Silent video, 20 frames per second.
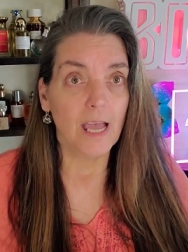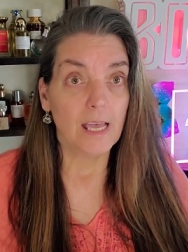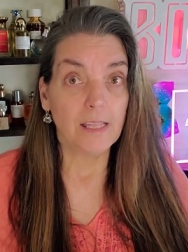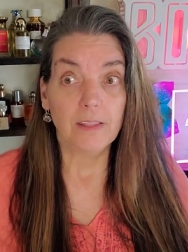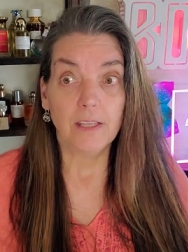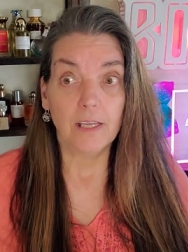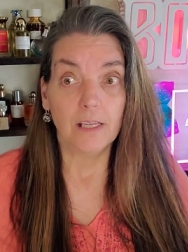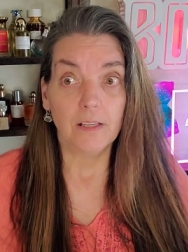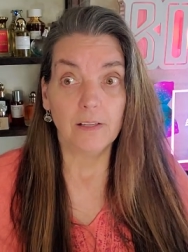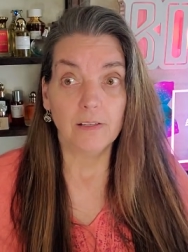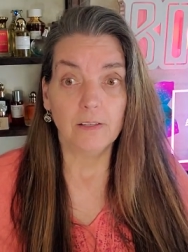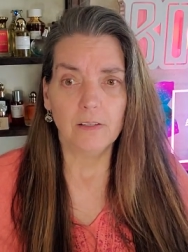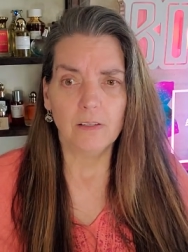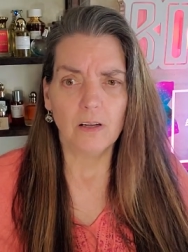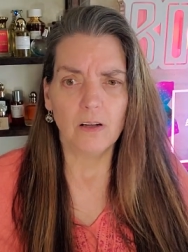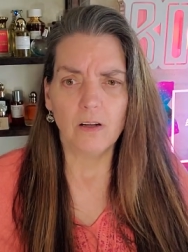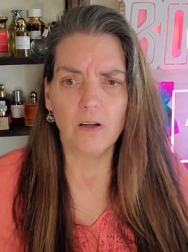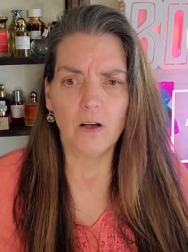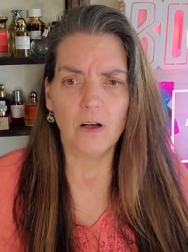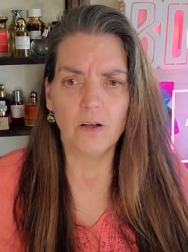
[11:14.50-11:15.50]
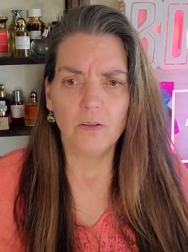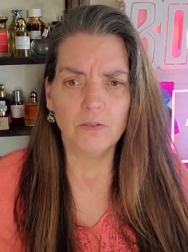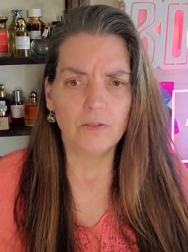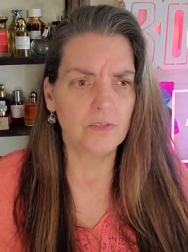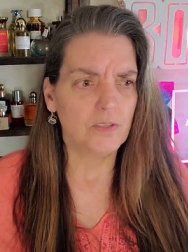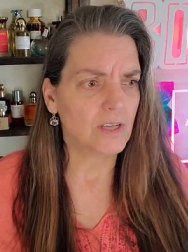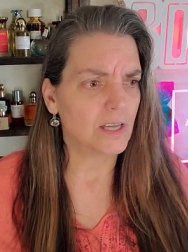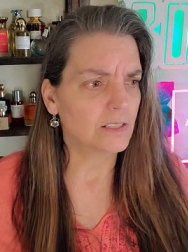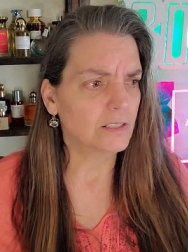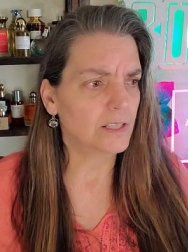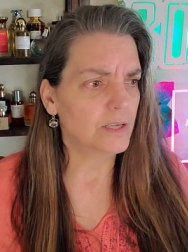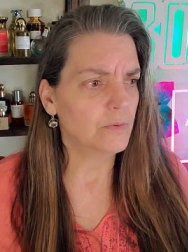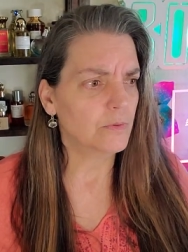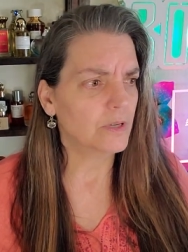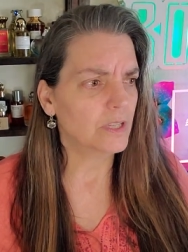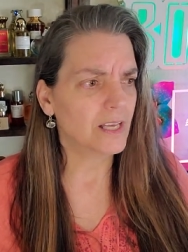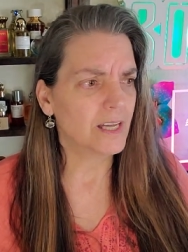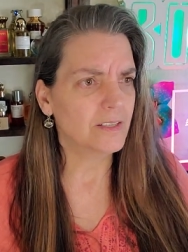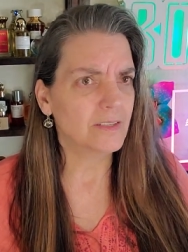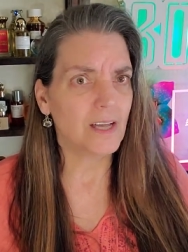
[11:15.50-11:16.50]
And then I'll suddenly
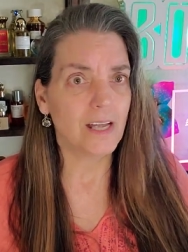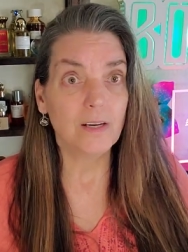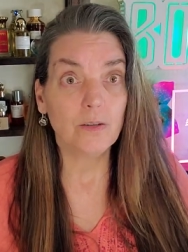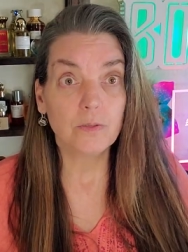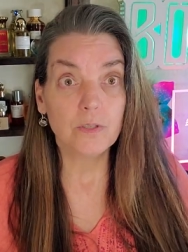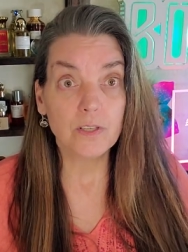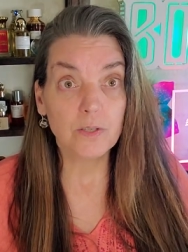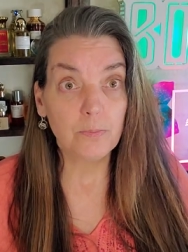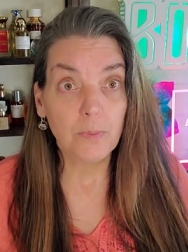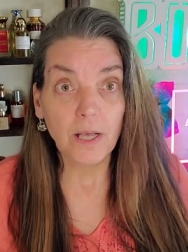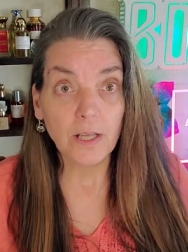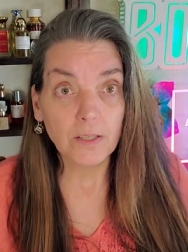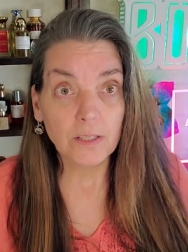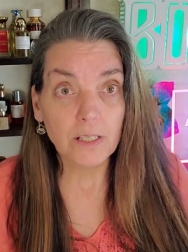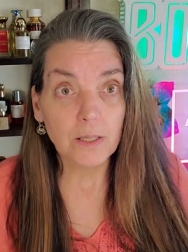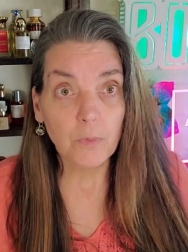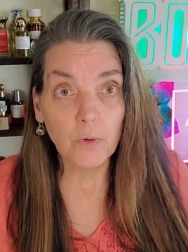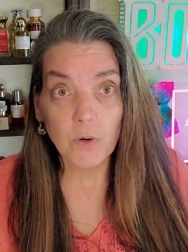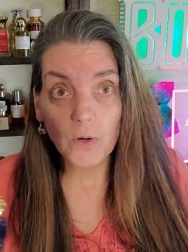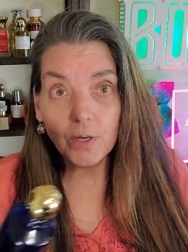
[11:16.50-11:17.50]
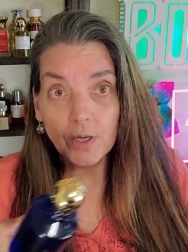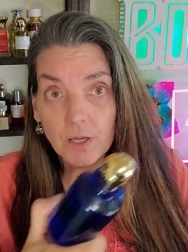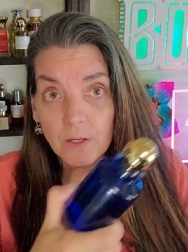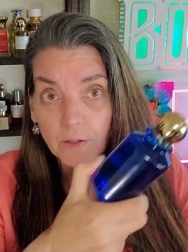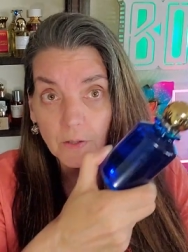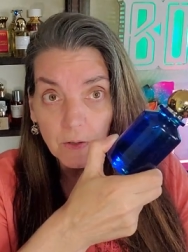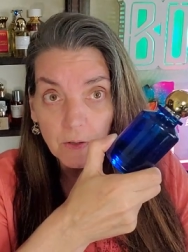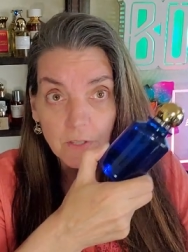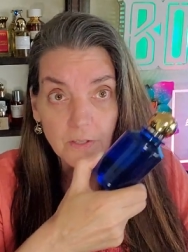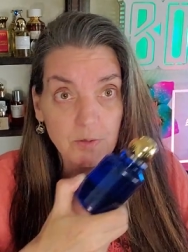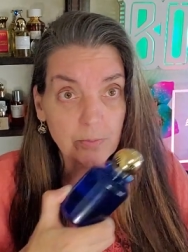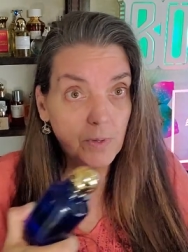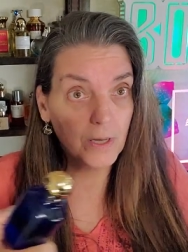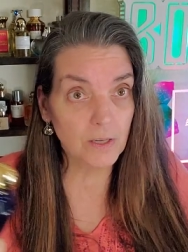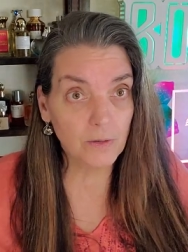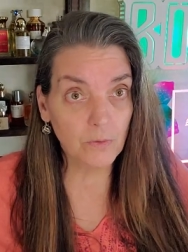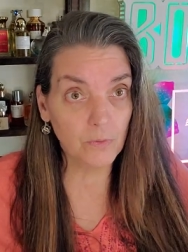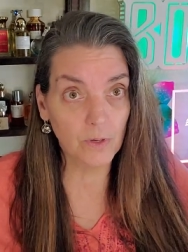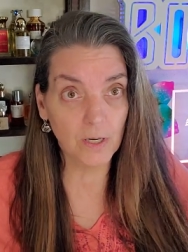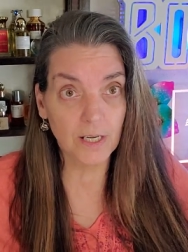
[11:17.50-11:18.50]
realize I don't smell it anymore and I'll go to
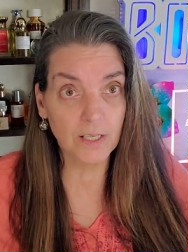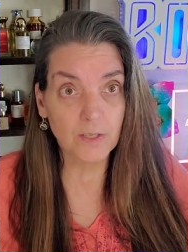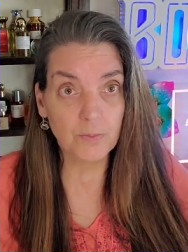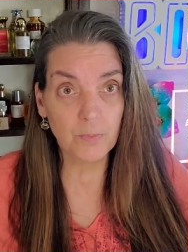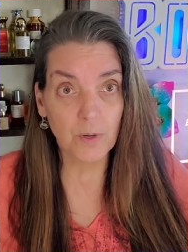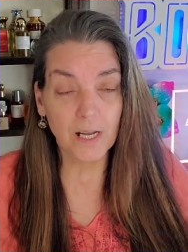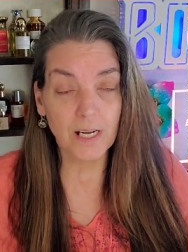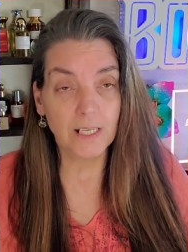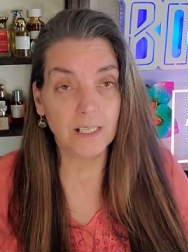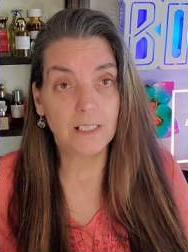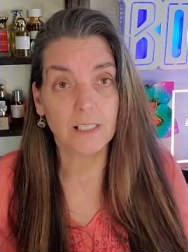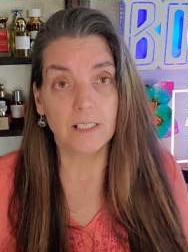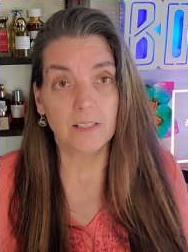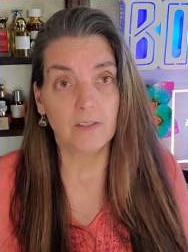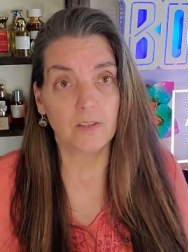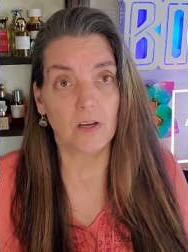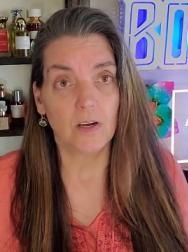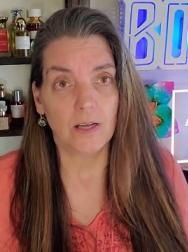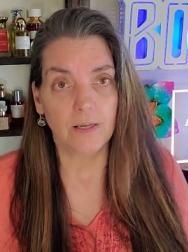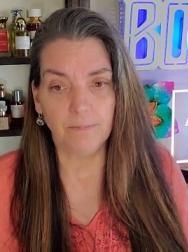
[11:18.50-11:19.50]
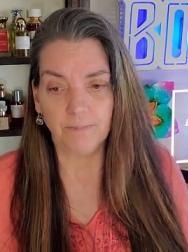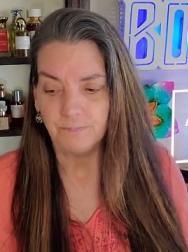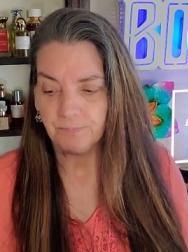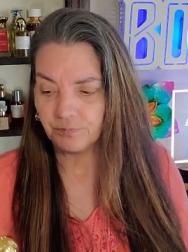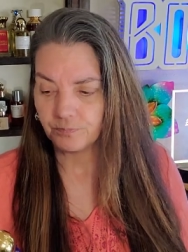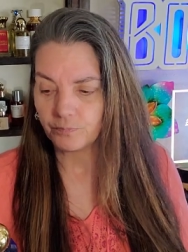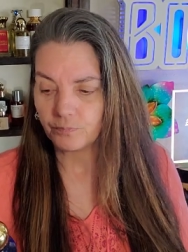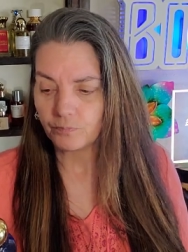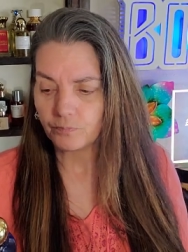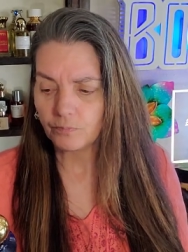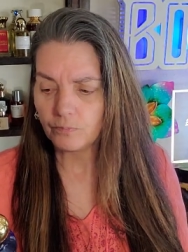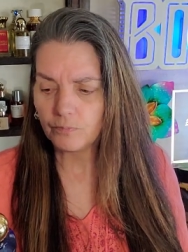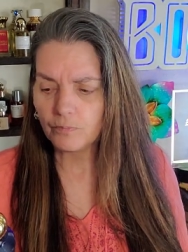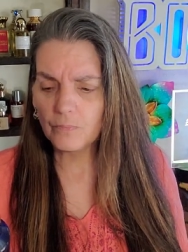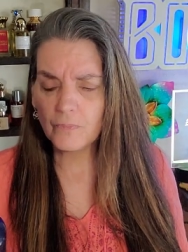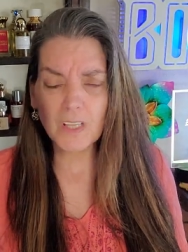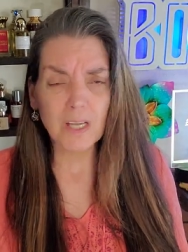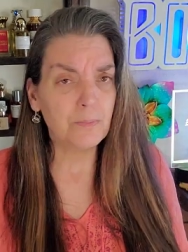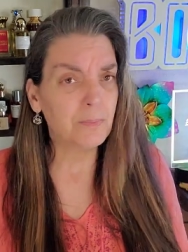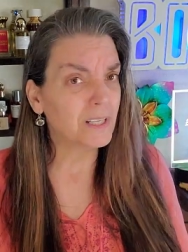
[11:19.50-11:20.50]
smell it where I sprayed it and it's gone.
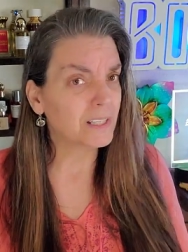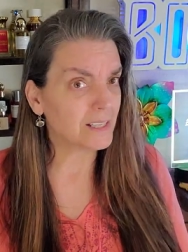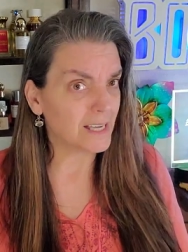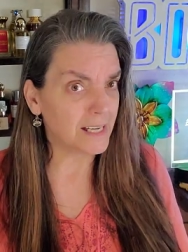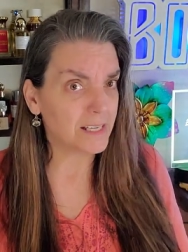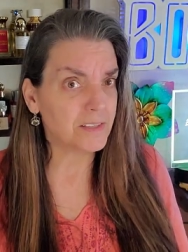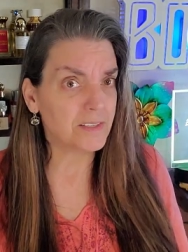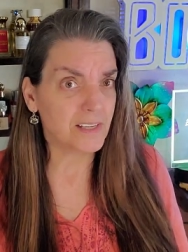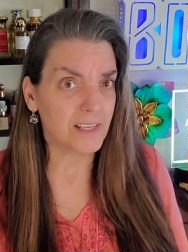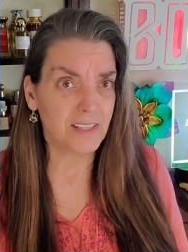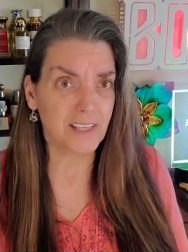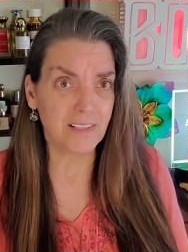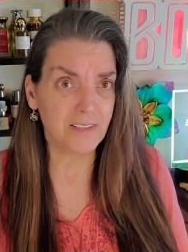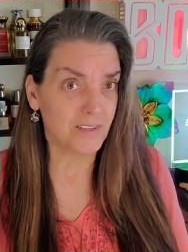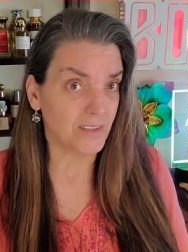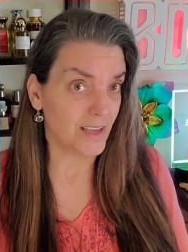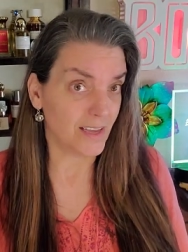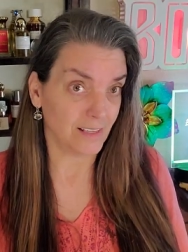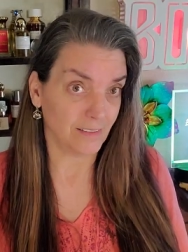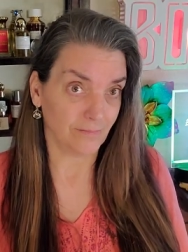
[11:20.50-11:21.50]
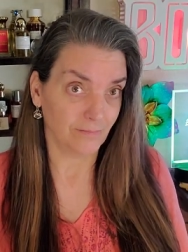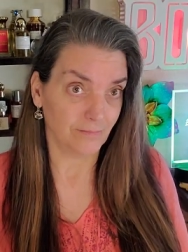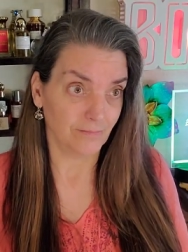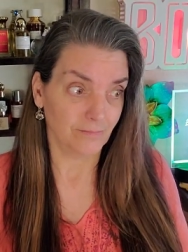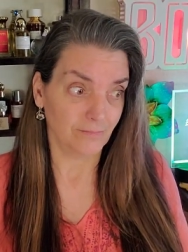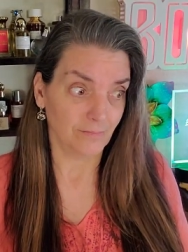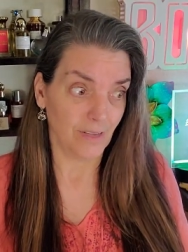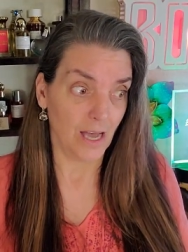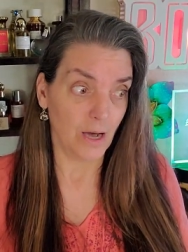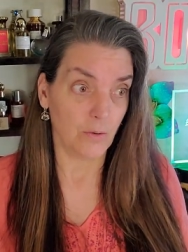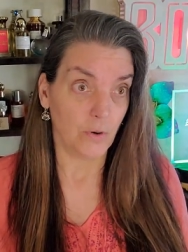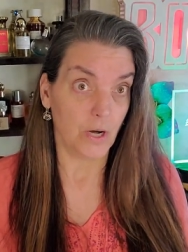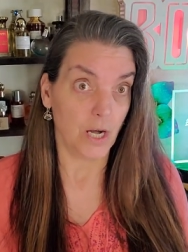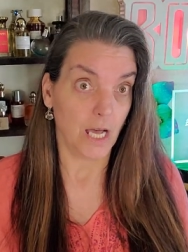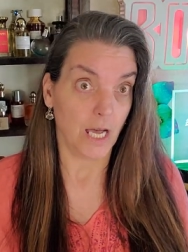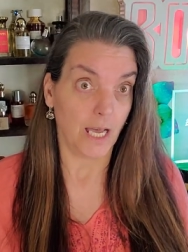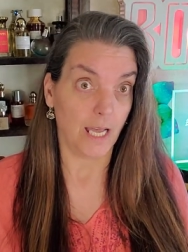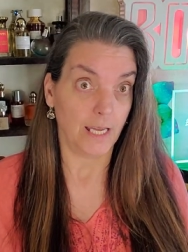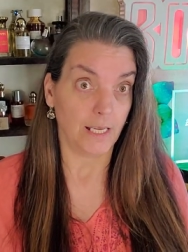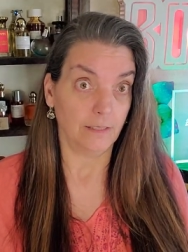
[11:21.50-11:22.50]
But like I said, that's like hour
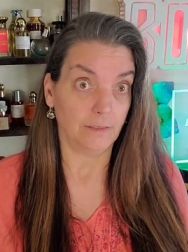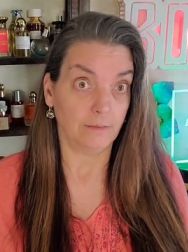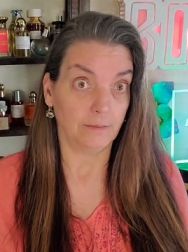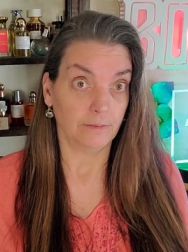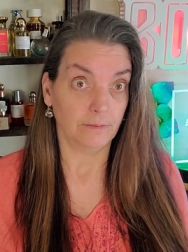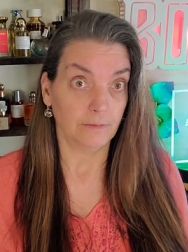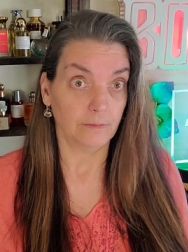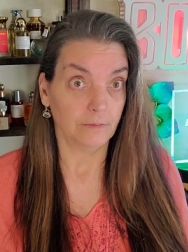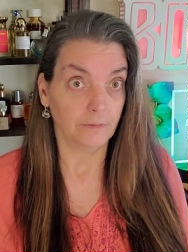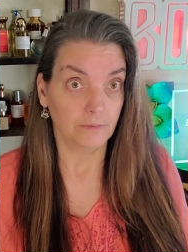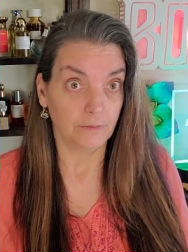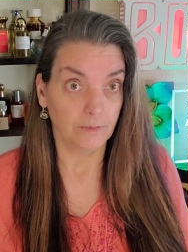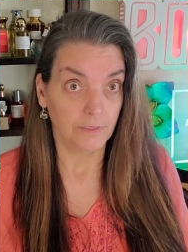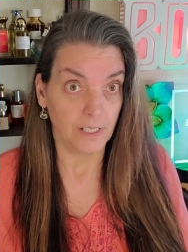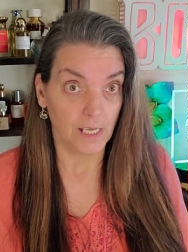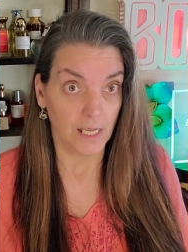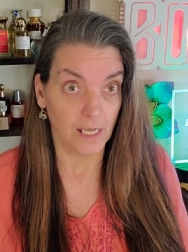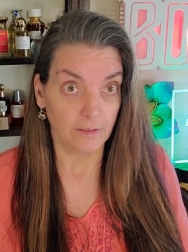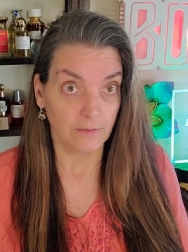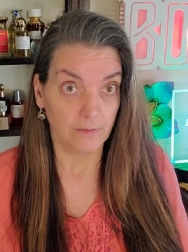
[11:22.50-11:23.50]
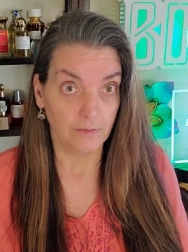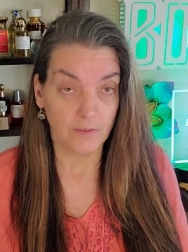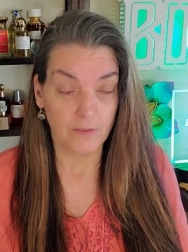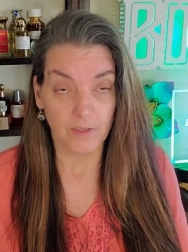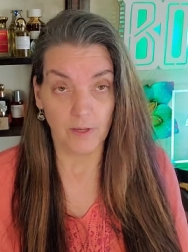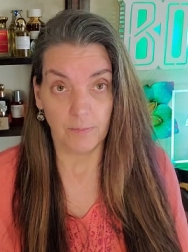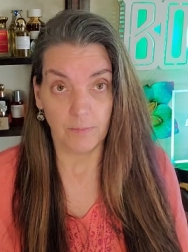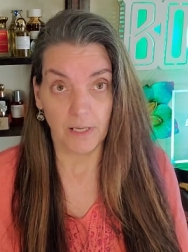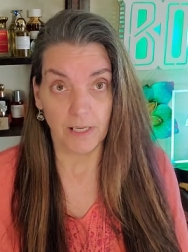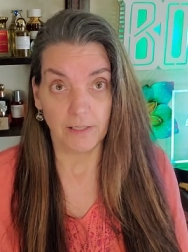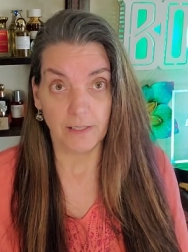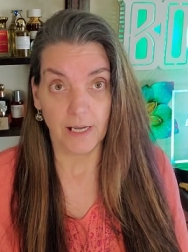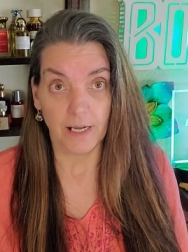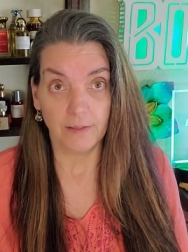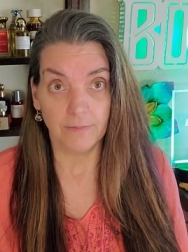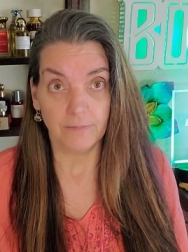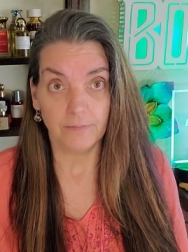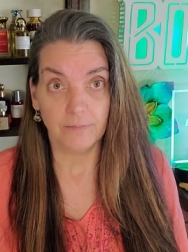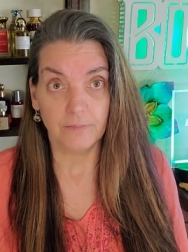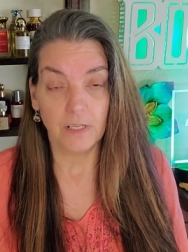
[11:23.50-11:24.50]
nine, ten, something like
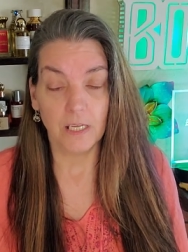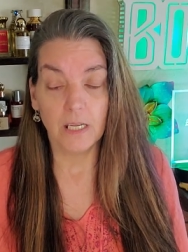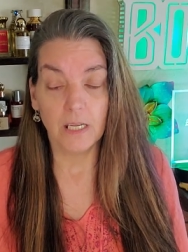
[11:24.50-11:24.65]
that.